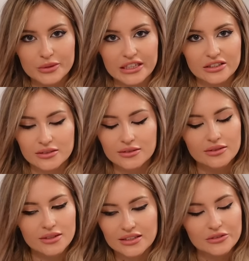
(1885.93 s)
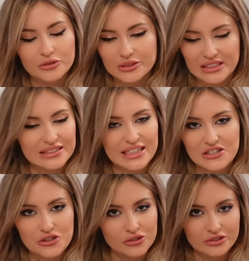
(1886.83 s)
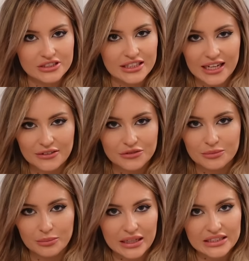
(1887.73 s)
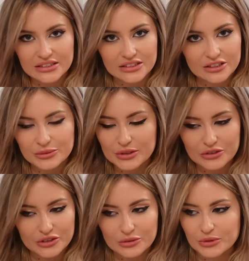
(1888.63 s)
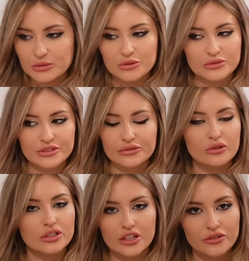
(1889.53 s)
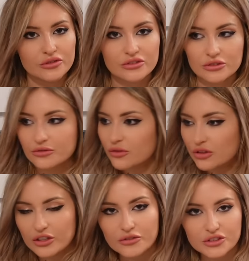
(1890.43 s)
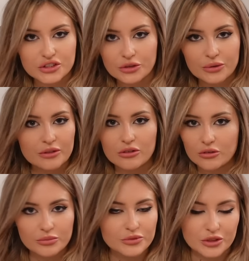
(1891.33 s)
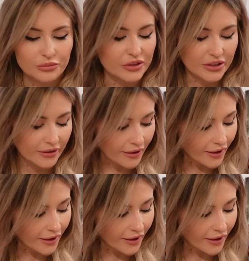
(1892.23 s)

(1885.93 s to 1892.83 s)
were little, it was an essential to have some plasters because somebody was always falling over or falling off a scooter or something.